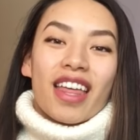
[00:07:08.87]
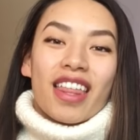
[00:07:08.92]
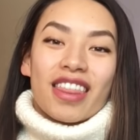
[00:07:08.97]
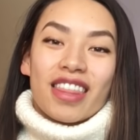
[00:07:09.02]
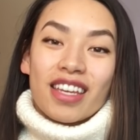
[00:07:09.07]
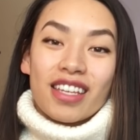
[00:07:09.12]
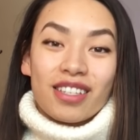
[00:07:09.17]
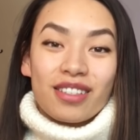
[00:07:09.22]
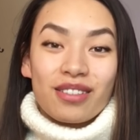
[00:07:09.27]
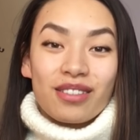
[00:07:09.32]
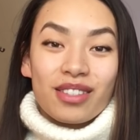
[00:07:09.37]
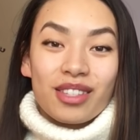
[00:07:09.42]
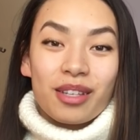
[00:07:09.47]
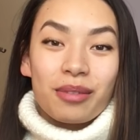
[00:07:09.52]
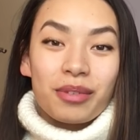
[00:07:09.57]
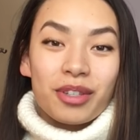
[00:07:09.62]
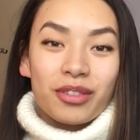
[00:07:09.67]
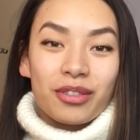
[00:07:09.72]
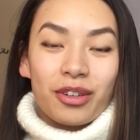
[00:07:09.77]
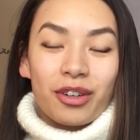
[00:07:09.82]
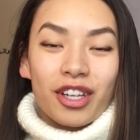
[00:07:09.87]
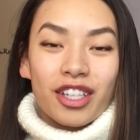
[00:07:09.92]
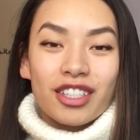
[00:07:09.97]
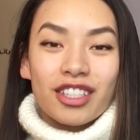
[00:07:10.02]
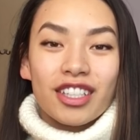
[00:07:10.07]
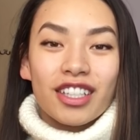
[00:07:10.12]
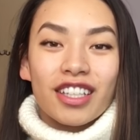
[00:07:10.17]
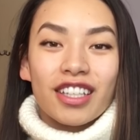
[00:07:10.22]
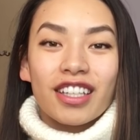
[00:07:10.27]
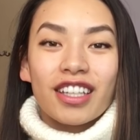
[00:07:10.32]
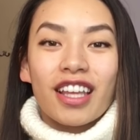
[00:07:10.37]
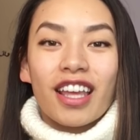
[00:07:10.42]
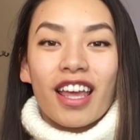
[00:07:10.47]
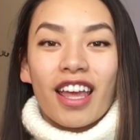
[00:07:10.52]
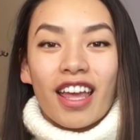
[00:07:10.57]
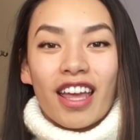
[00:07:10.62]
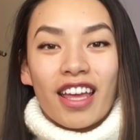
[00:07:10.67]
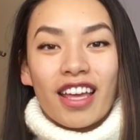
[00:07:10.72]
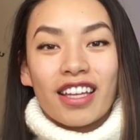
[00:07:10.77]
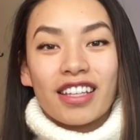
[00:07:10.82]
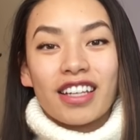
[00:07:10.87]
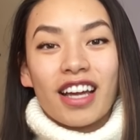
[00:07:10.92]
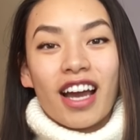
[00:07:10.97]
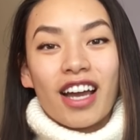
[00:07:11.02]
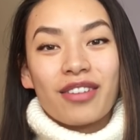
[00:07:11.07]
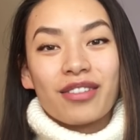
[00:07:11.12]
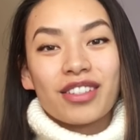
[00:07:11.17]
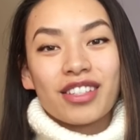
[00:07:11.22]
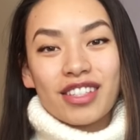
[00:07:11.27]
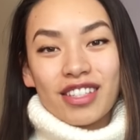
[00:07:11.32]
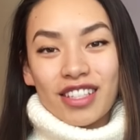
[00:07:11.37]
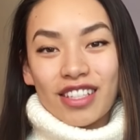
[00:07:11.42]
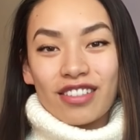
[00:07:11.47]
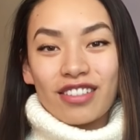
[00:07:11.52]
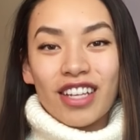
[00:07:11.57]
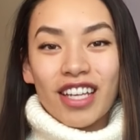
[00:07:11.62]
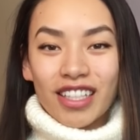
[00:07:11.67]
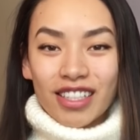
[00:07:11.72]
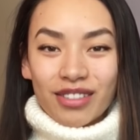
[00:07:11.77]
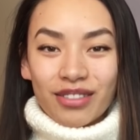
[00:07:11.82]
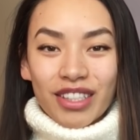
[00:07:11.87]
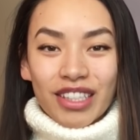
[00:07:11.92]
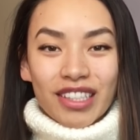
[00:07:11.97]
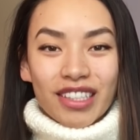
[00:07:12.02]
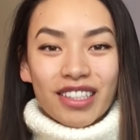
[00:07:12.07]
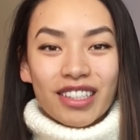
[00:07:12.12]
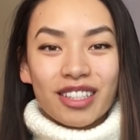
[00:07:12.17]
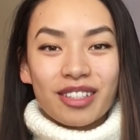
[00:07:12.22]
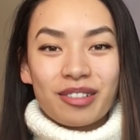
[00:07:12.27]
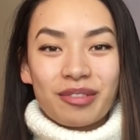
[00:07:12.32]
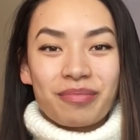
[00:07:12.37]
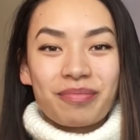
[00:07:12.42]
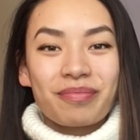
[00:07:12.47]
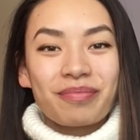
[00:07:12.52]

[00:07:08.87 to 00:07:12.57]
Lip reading: Thank you so much for watching, and I will see you next week.